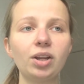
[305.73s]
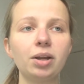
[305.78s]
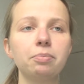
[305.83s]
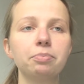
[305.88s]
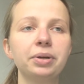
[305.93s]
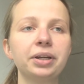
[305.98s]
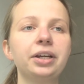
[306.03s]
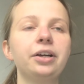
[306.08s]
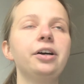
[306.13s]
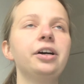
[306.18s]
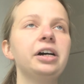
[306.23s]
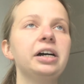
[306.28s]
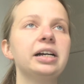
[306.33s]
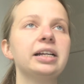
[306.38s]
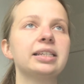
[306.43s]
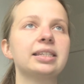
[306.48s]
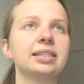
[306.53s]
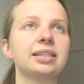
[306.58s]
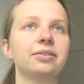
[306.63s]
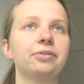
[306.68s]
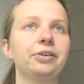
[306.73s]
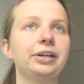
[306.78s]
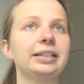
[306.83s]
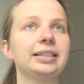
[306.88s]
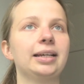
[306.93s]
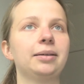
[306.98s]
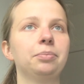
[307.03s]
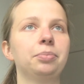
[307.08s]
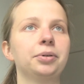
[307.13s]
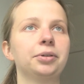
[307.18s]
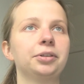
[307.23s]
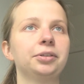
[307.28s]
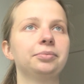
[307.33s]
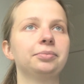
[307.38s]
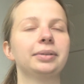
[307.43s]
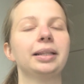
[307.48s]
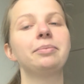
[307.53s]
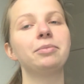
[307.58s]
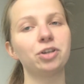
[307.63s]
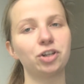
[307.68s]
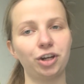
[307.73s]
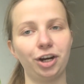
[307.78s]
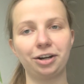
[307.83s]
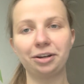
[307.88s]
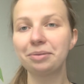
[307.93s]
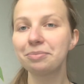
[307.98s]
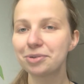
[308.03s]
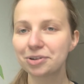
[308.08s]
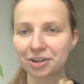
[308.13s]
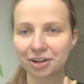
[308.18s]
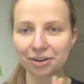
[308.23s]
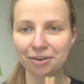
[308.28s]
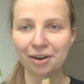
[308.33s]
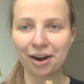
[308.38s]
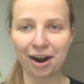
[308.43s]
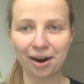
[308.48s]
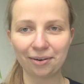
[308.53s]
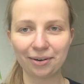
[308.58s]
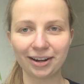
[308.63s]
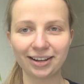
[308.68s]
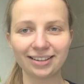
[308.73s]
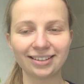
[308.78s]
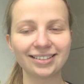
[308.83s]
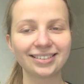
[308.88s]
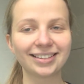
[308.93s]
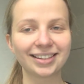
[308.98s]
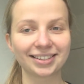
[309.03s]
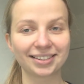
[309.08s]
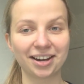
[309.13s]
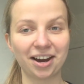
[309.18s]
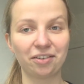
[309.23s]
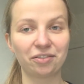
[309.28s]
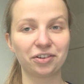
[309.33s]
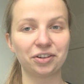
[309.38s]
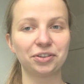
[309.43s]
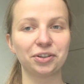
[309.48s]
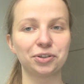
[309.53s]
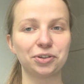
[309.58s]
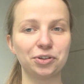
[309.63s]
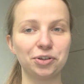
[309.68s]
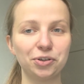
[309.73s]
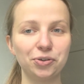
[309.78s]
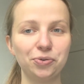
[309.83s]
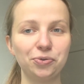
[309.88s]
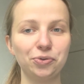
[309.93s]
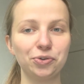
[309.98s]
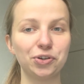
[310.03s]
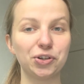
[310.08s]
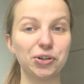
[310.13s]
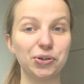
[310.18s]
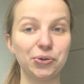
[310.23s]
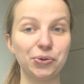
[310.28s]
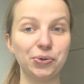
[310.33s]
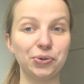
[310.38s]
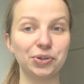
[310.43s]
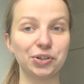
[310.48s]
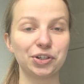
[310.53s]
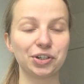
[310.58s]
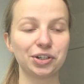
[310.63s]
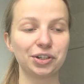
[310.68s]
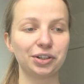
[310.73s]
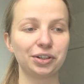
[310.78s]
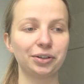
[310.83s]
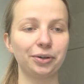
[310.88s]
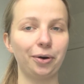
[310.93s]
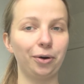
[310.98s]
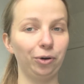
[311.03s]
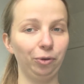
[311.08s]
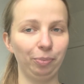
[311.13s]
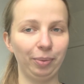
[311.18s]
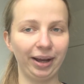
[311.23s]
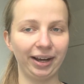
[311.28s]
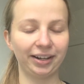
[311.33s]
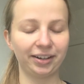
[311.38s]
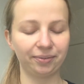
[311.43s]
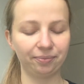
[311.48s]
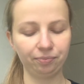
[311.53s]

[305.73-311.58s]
Because, for example, let me show you how I discovered this huge holdback.